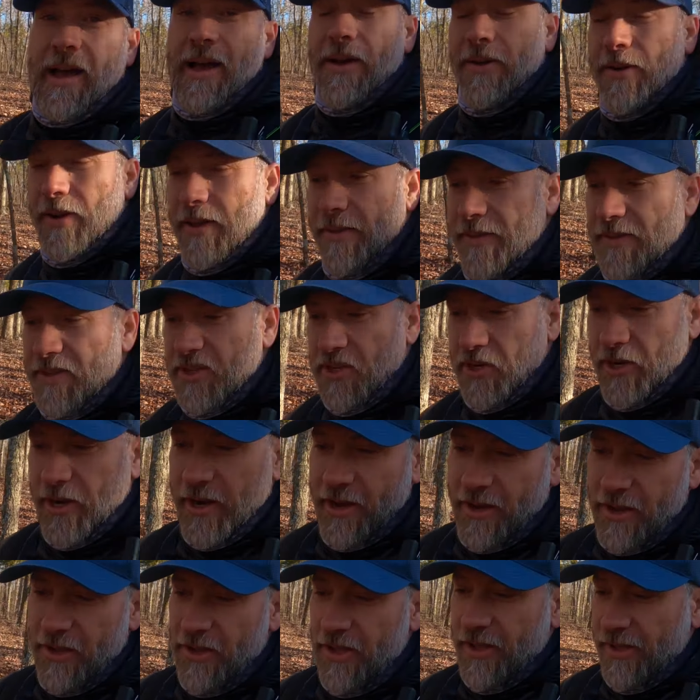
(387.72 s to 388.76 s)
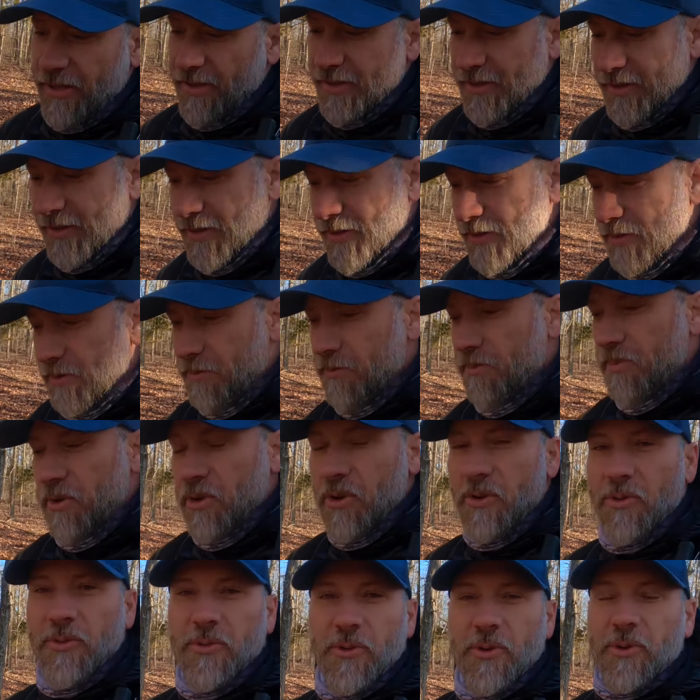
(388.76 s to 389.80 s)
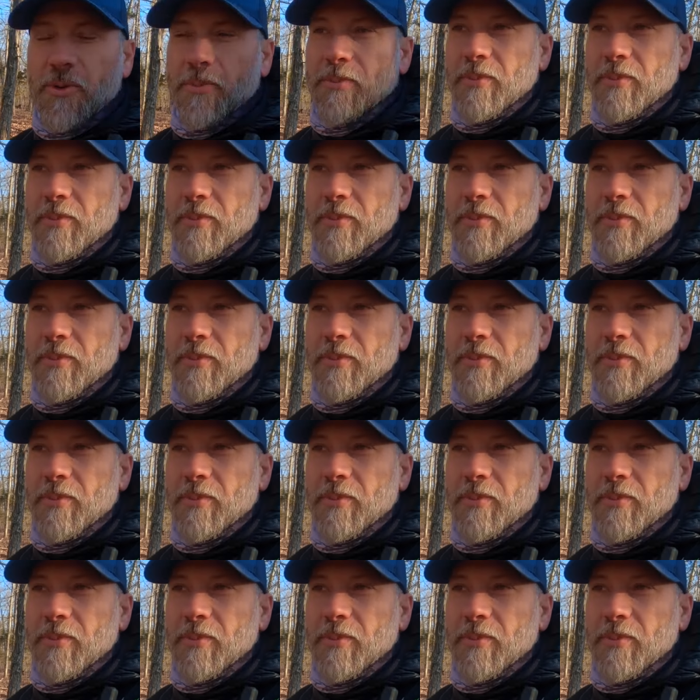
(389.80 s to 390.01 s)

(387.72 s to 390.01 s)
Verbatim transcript: out on the trail. Beautiful,